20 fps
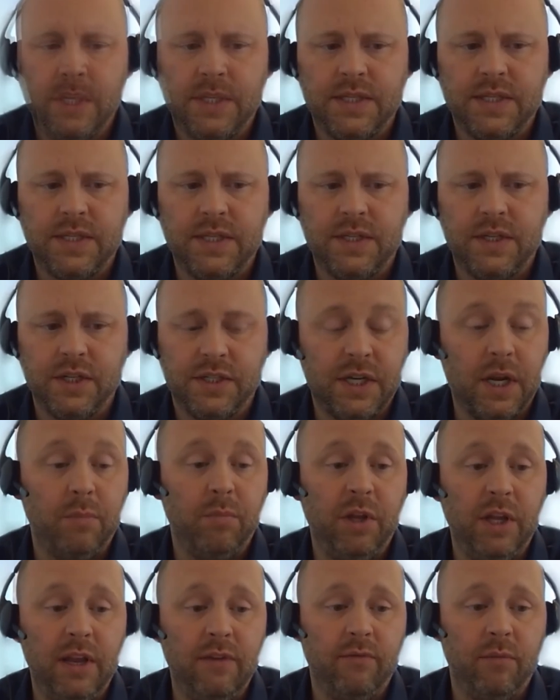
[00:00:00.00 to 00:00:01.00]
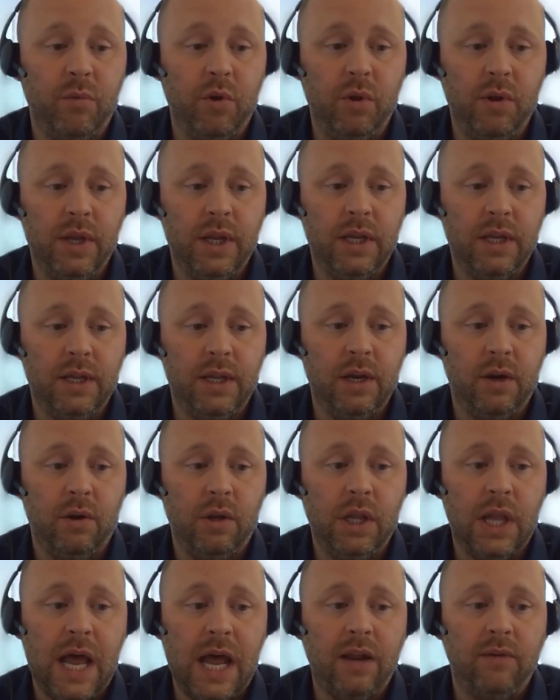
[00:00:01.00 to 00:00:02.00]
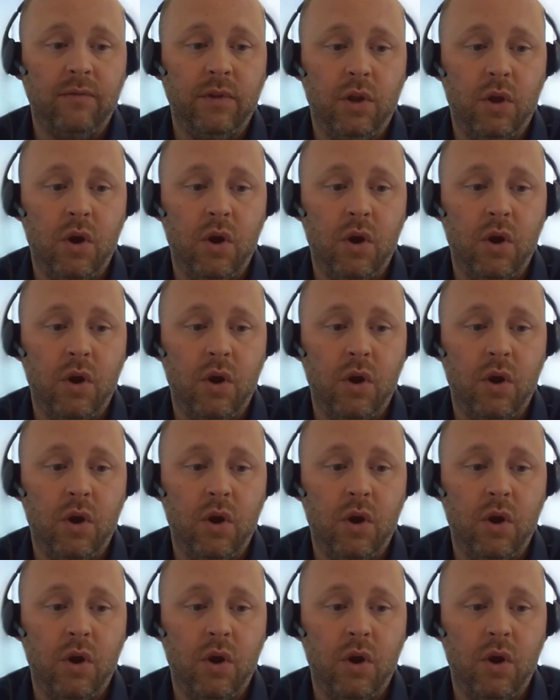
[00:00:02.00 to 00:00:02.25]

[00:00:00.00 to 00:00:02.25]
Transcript: It's just unbelievable that you know a lot of